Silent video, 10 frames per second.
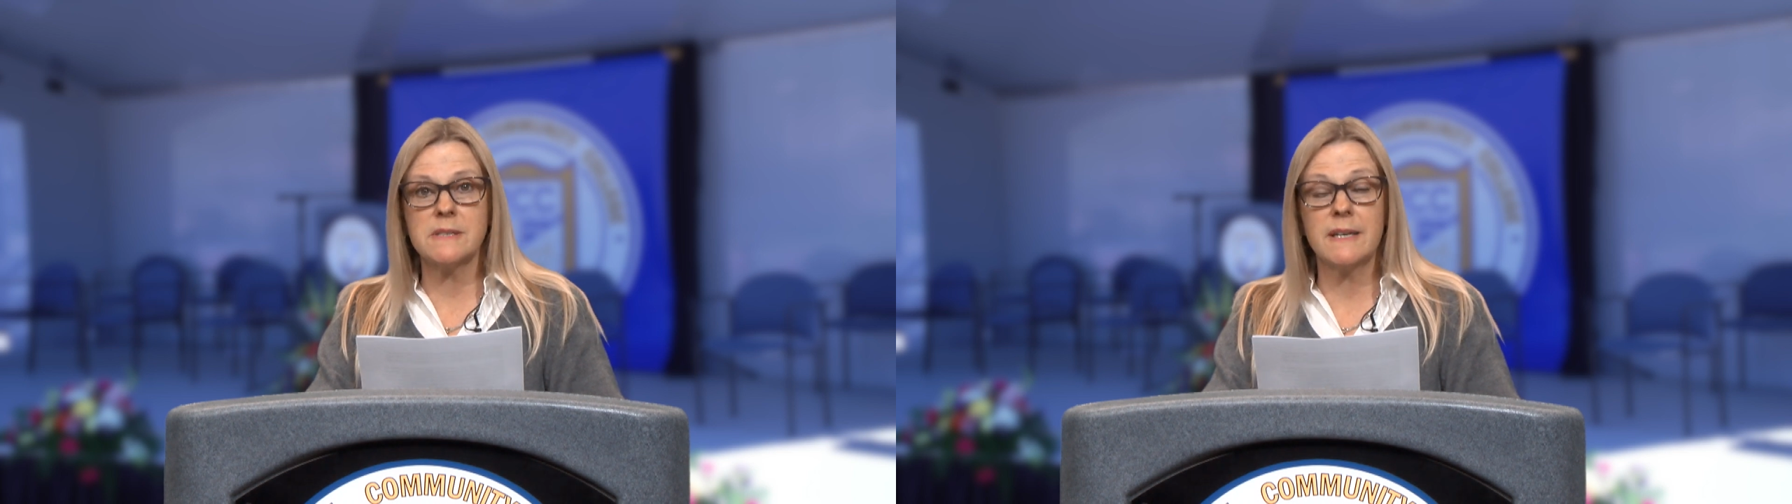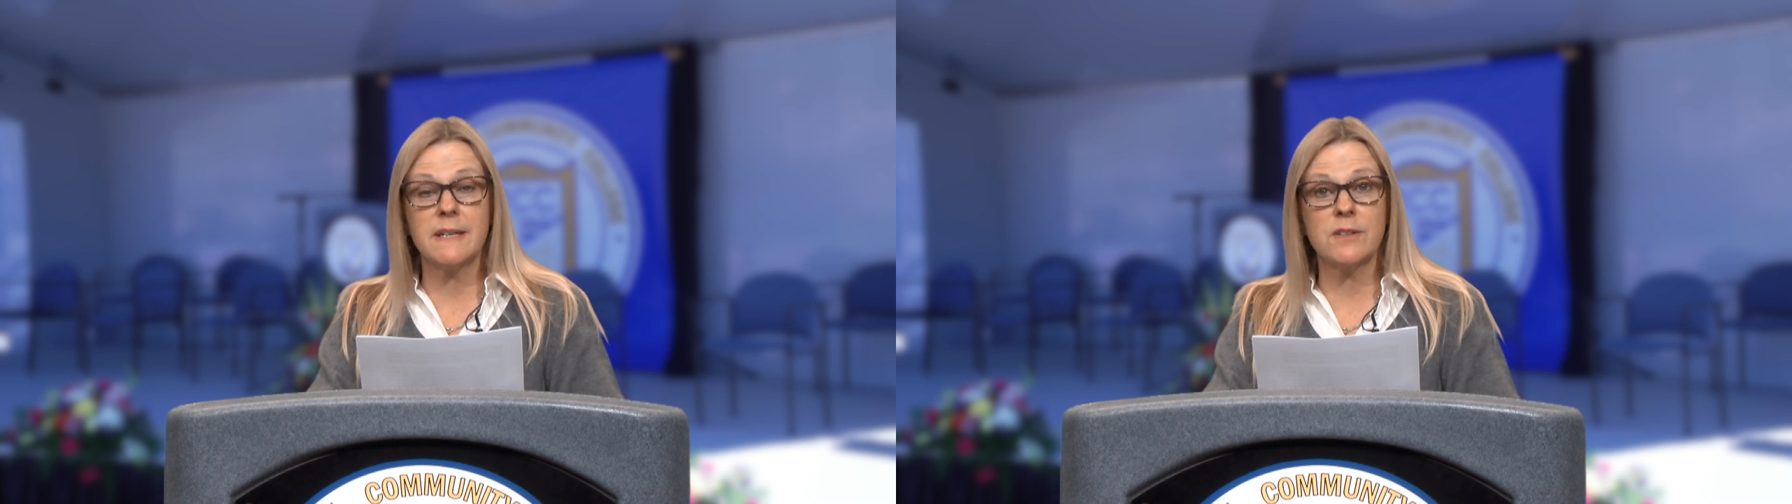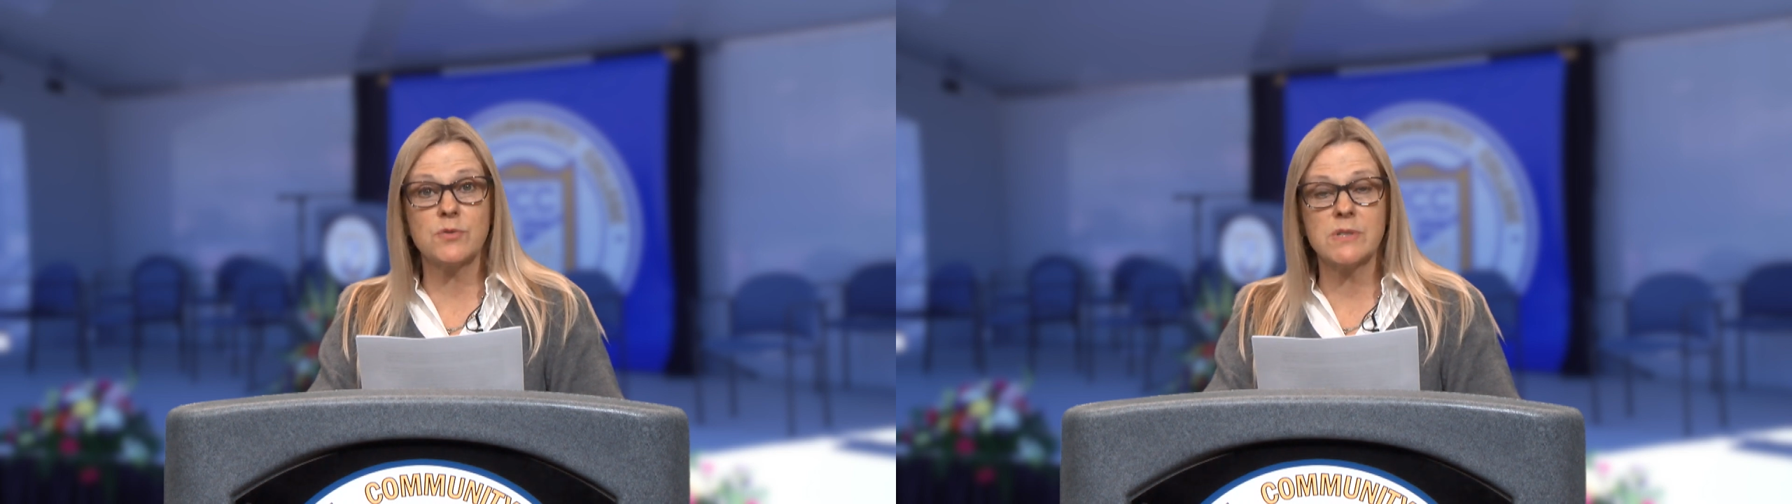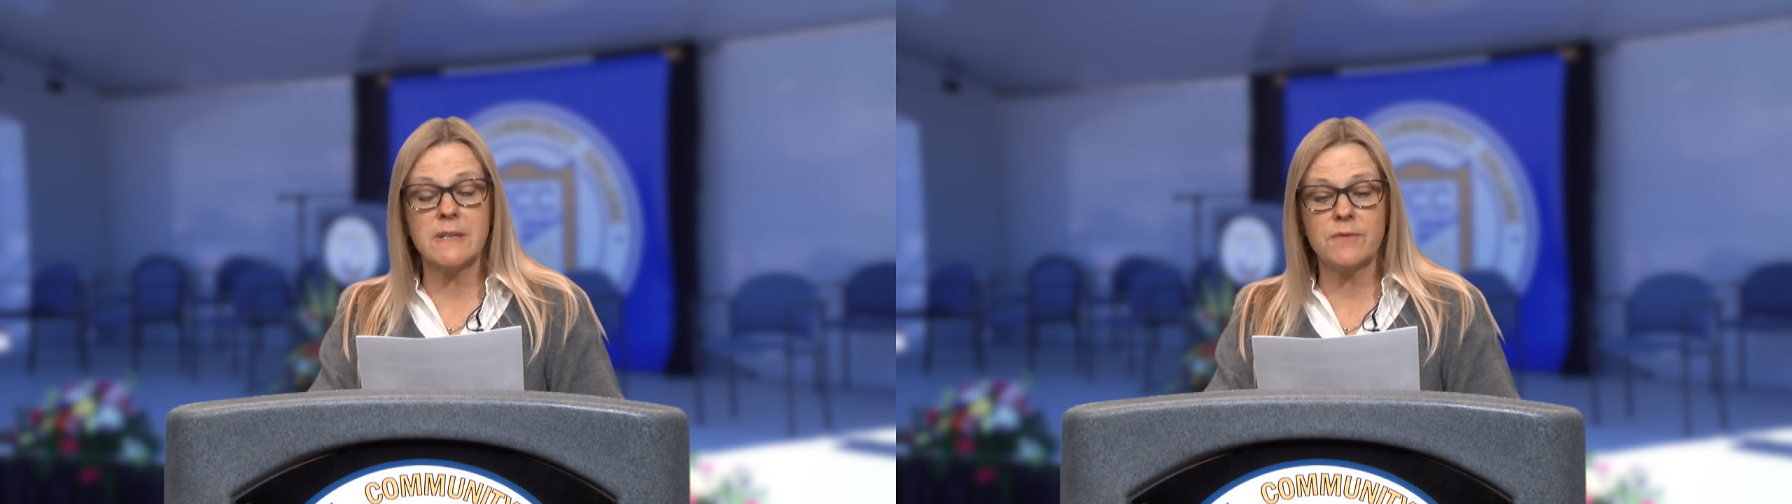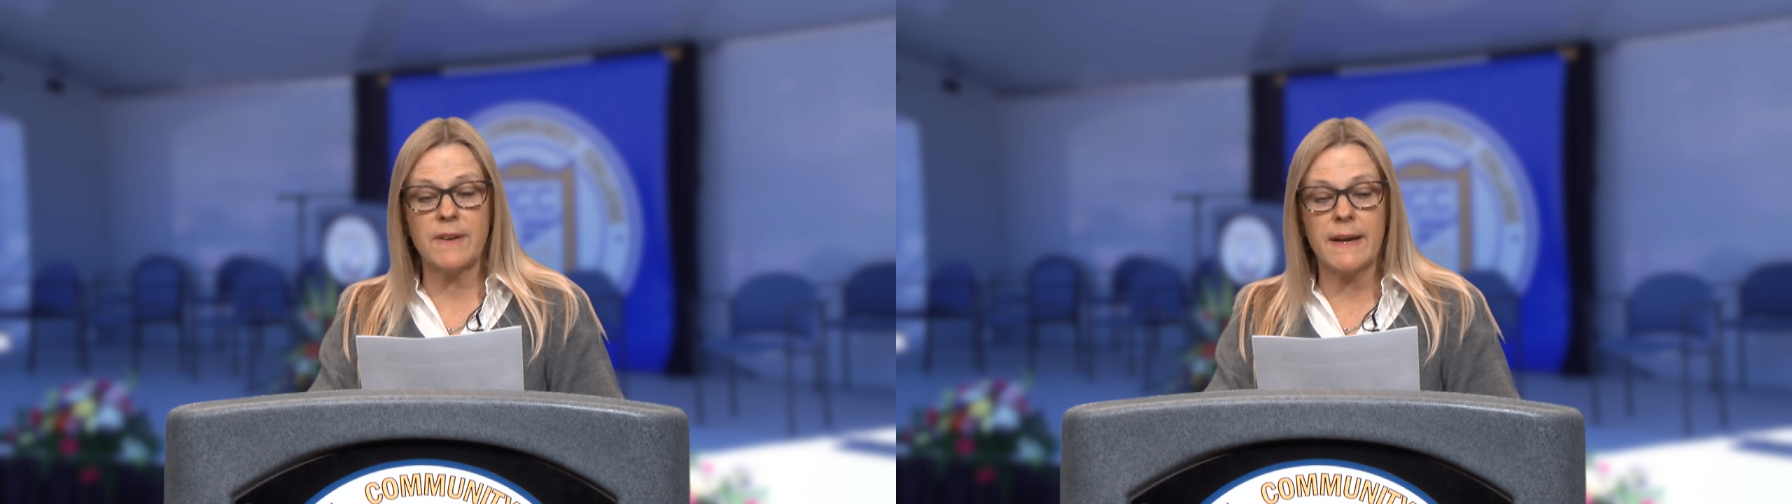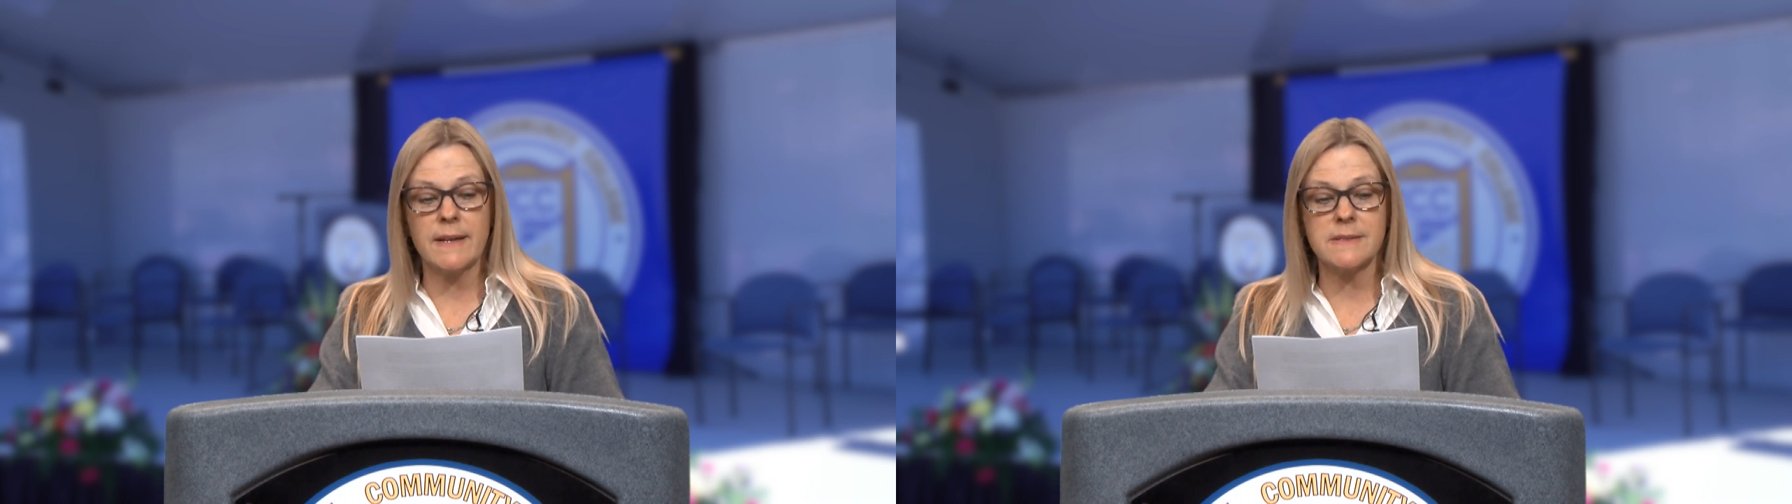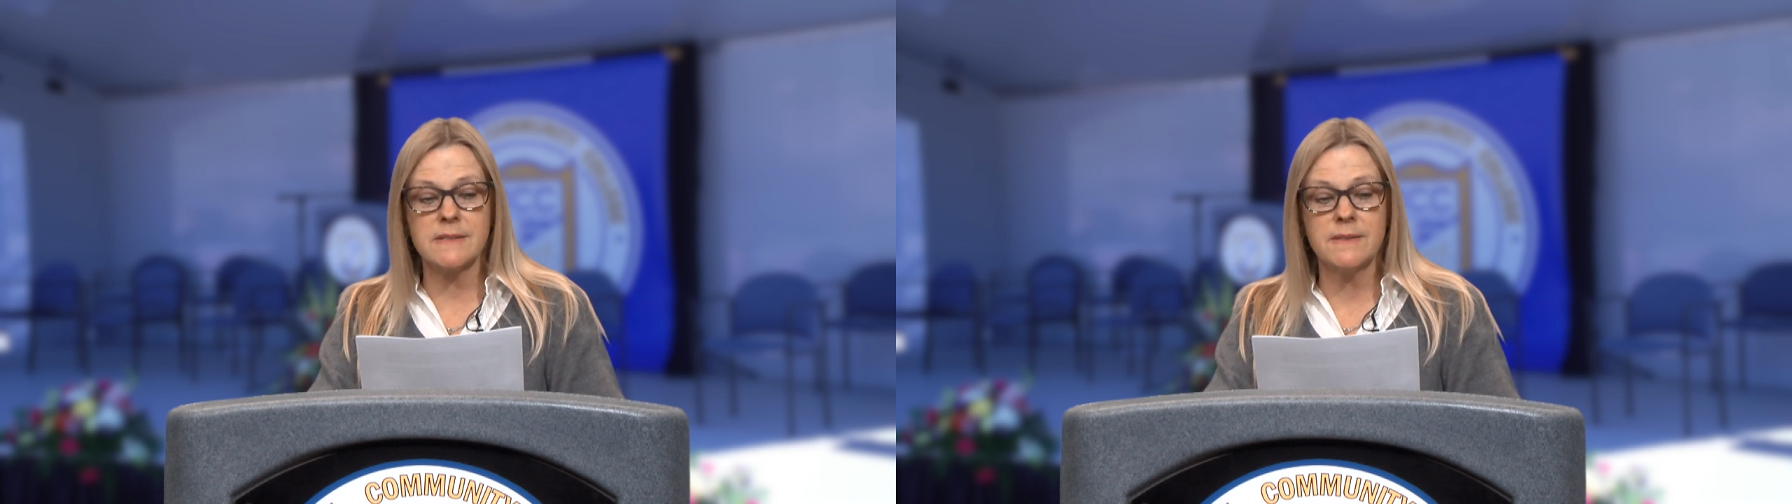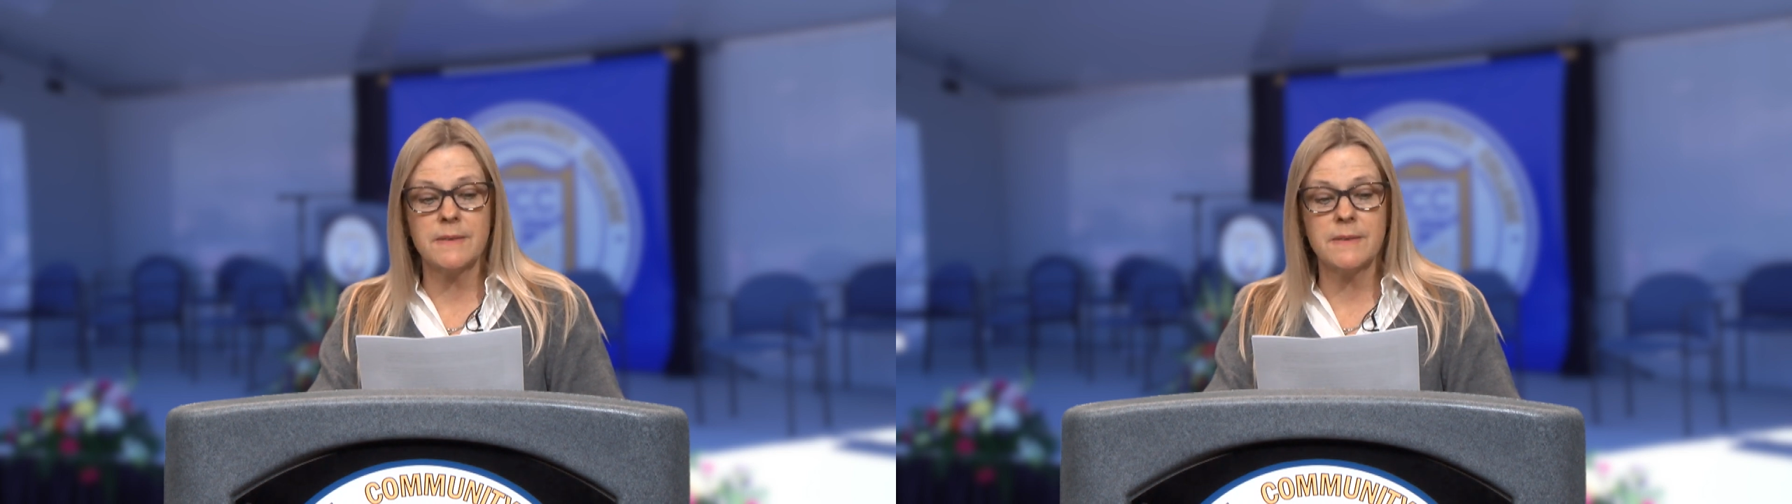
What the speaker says: and interesting facts.